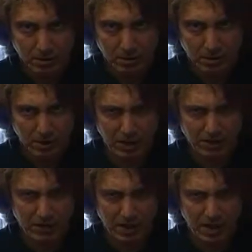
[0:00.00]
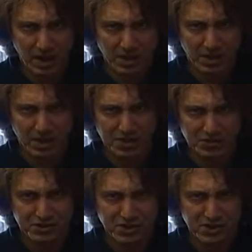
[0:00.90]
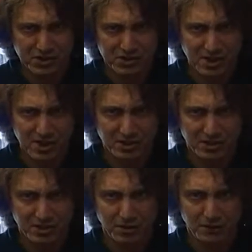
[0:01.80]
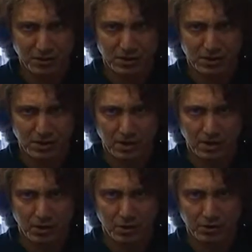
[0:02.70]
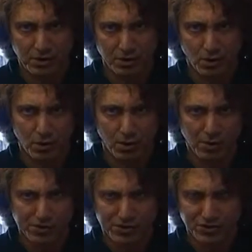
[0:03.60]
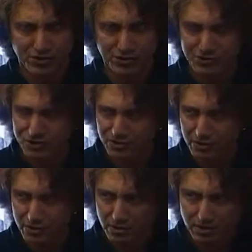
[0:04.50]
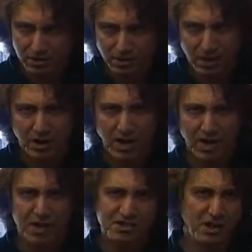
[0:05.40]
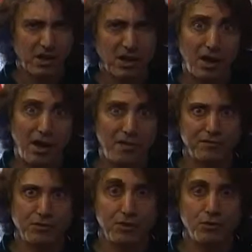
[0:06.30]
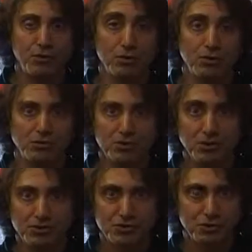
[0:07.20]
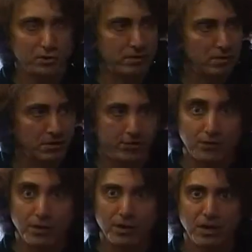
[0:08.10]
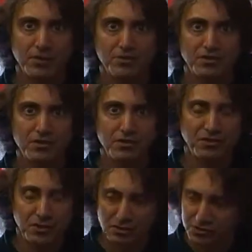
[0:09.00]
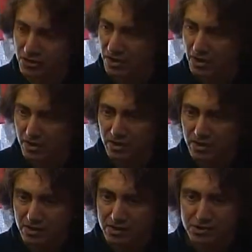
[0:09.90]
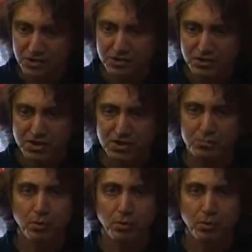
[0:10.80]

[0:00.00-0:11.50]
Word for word: I like to analyze things scientifically and know their origins. And I guess I'll have to Google search it to find out the details since this